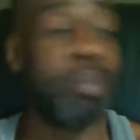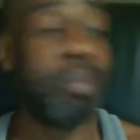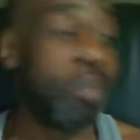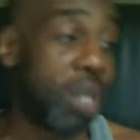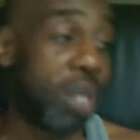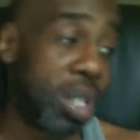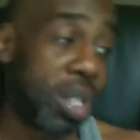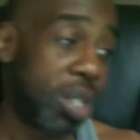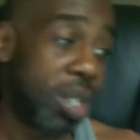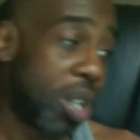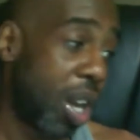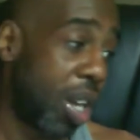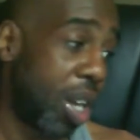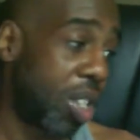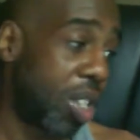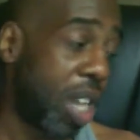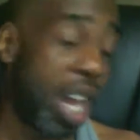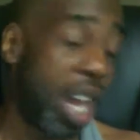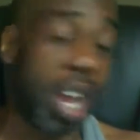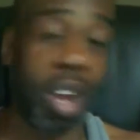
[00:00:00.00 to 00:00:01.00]
because like i
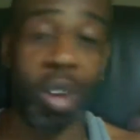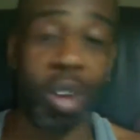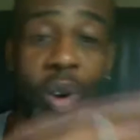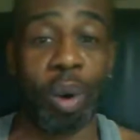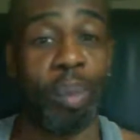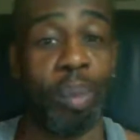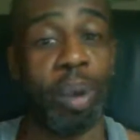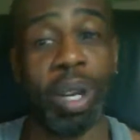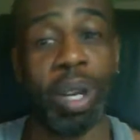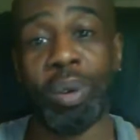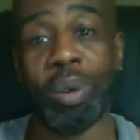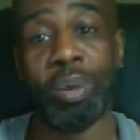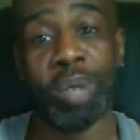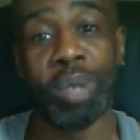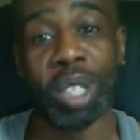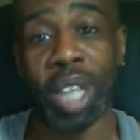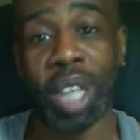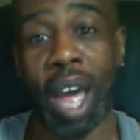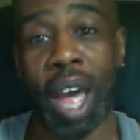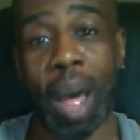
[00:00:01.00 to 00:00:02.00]
say i got my little
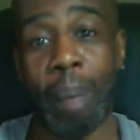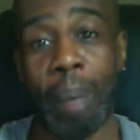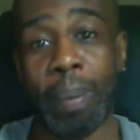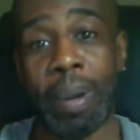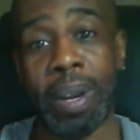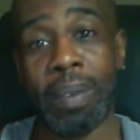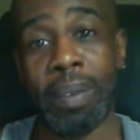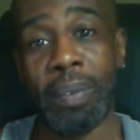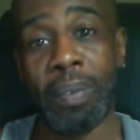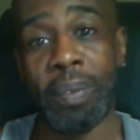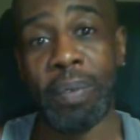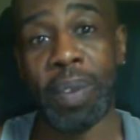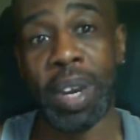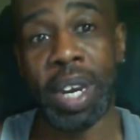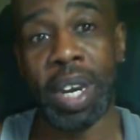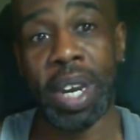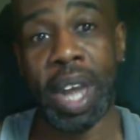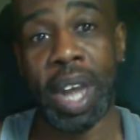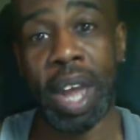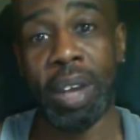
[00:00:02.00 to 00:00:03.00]
setup and everything
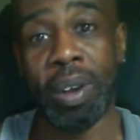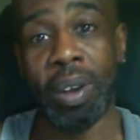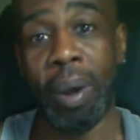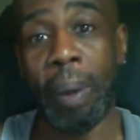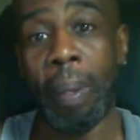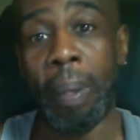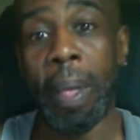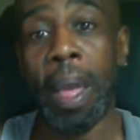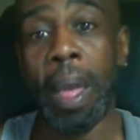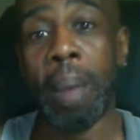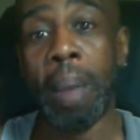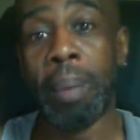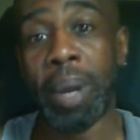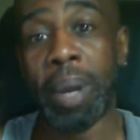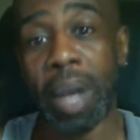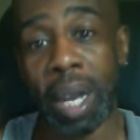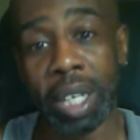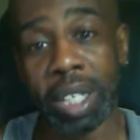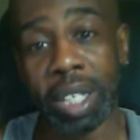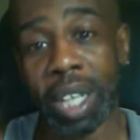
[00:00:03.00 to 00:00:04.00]
and that lot but
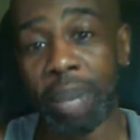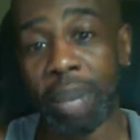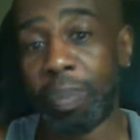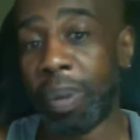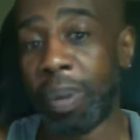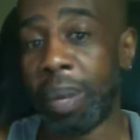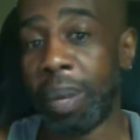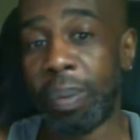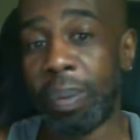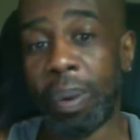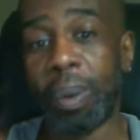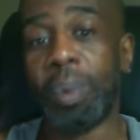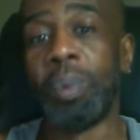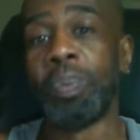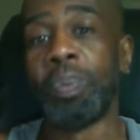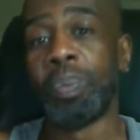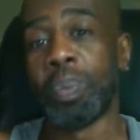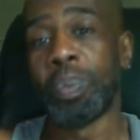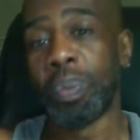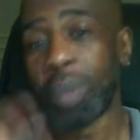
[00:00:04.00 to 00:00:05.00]
like i said people
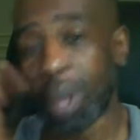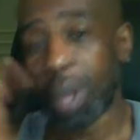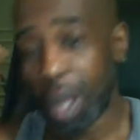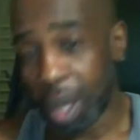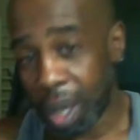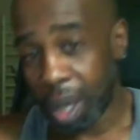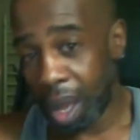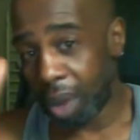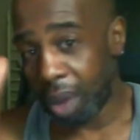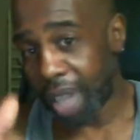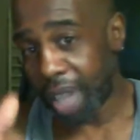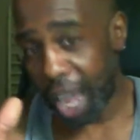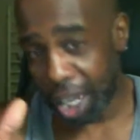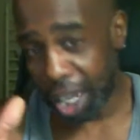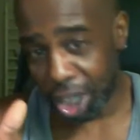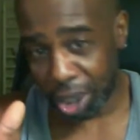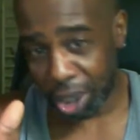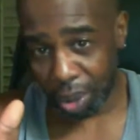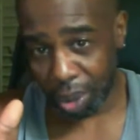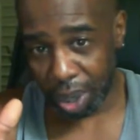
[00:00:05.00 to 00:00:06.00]
I'll
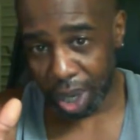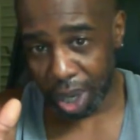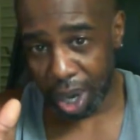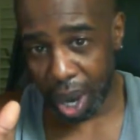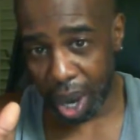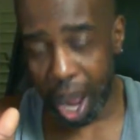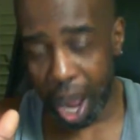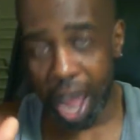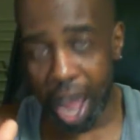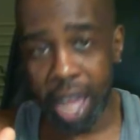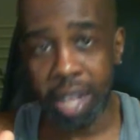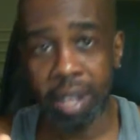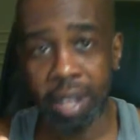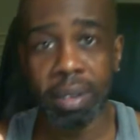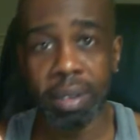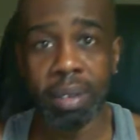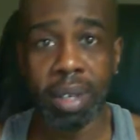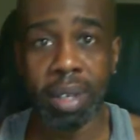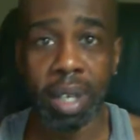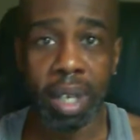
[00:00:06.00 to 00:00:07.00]
catch you online.
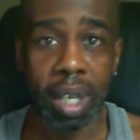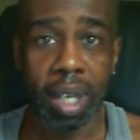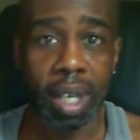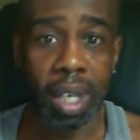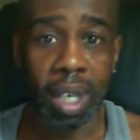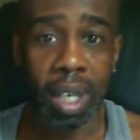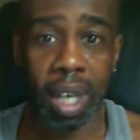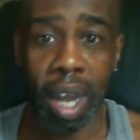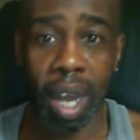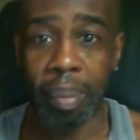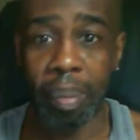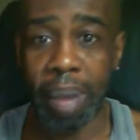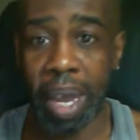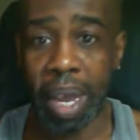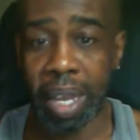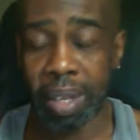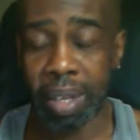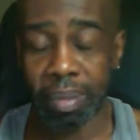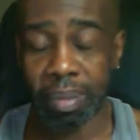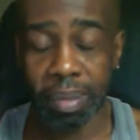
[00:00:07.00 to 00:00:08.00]
You know what I
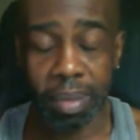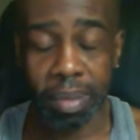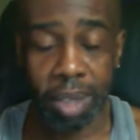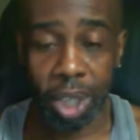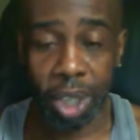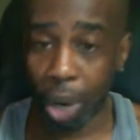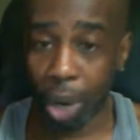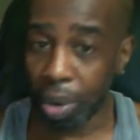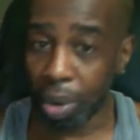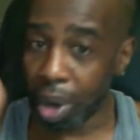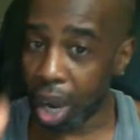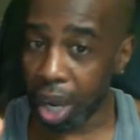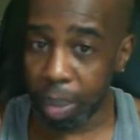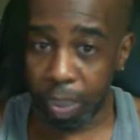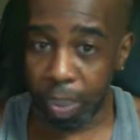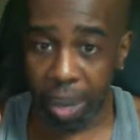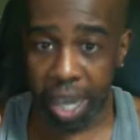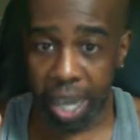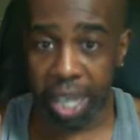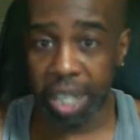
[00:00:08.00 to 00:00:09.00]
mean? Joe Ninety
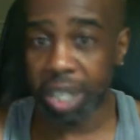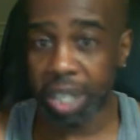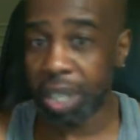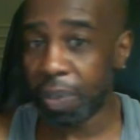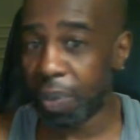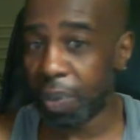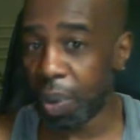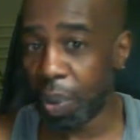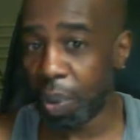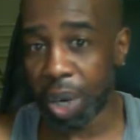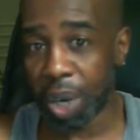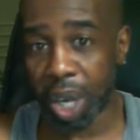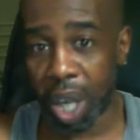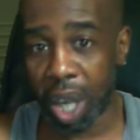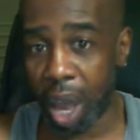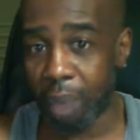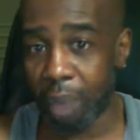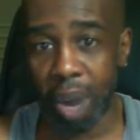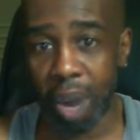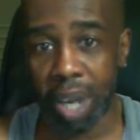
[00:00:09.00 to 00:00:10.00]
Peace. if you want to
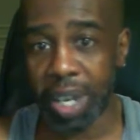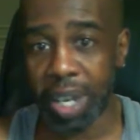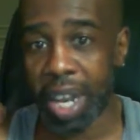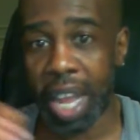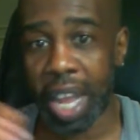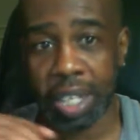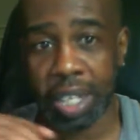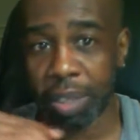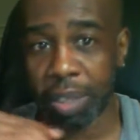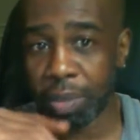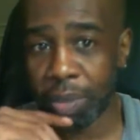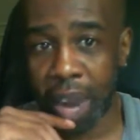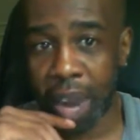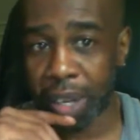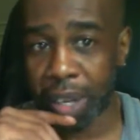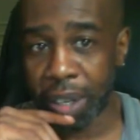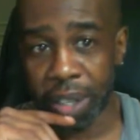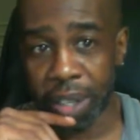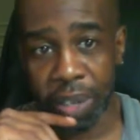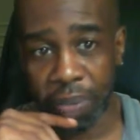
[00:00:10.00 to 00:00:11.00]
come run down
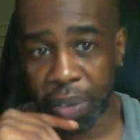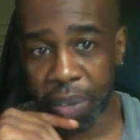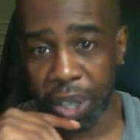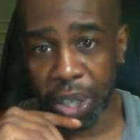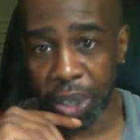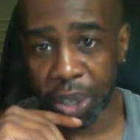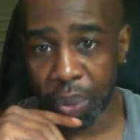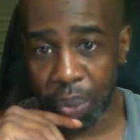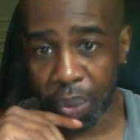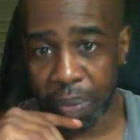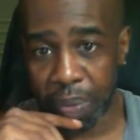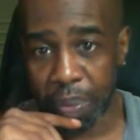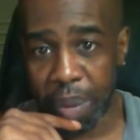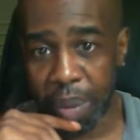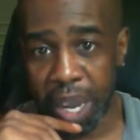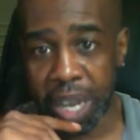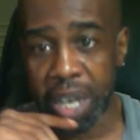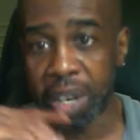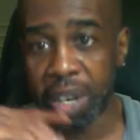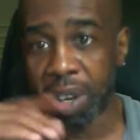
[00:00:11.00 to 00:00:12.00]
around the division with
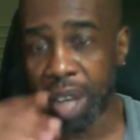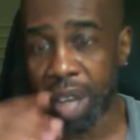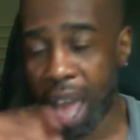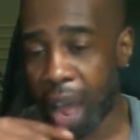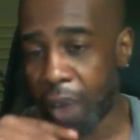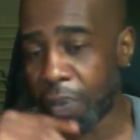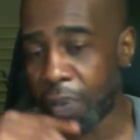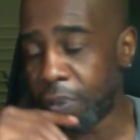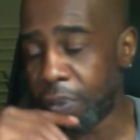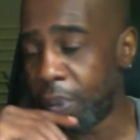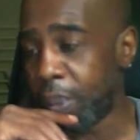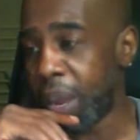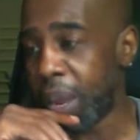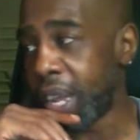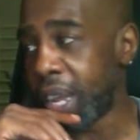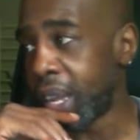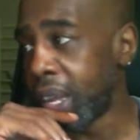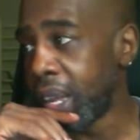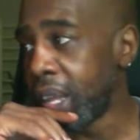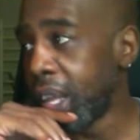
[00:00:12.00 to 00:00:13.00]
me, look out for
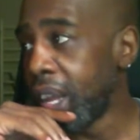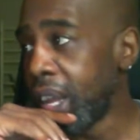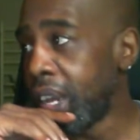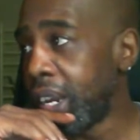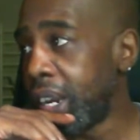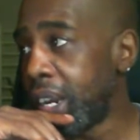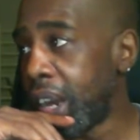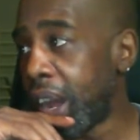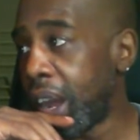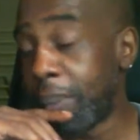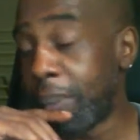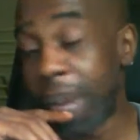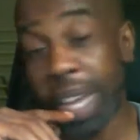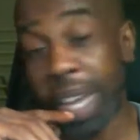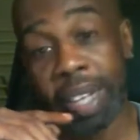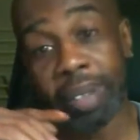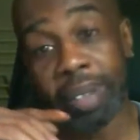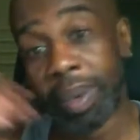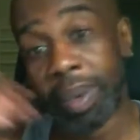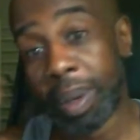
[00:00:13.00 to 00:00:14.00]
me. You know what I
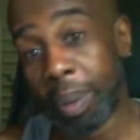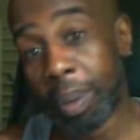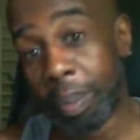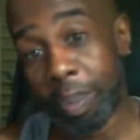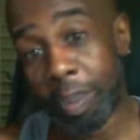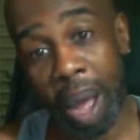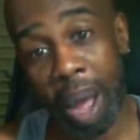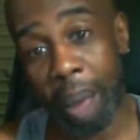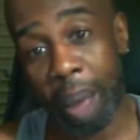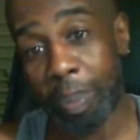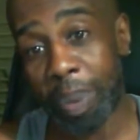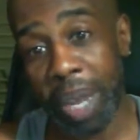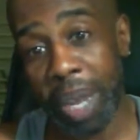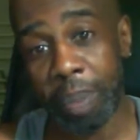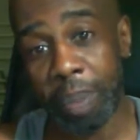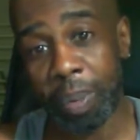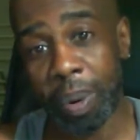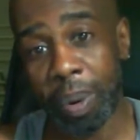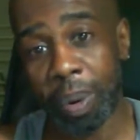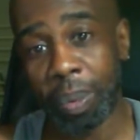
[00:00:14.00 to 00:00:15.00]
mean? But
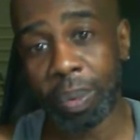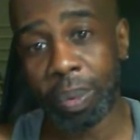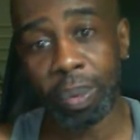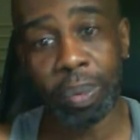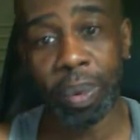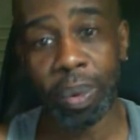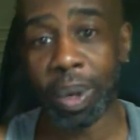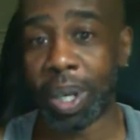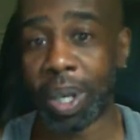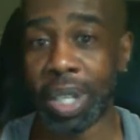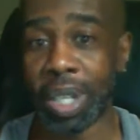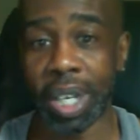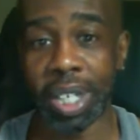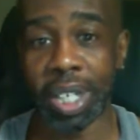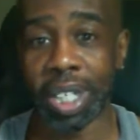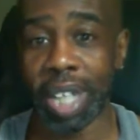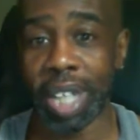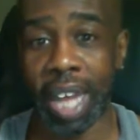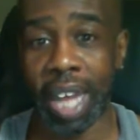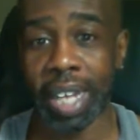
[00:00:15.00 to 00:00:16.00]
people, what can I
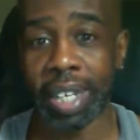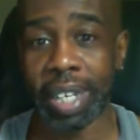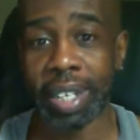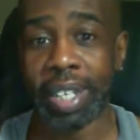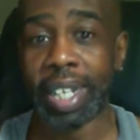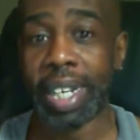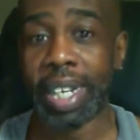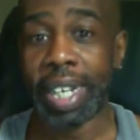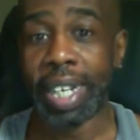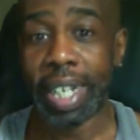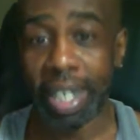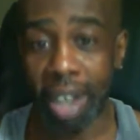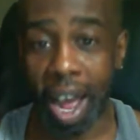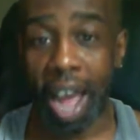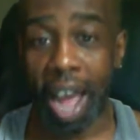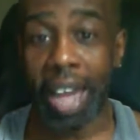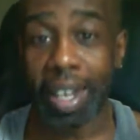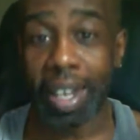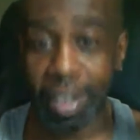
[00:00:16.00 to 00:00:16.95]
say? Like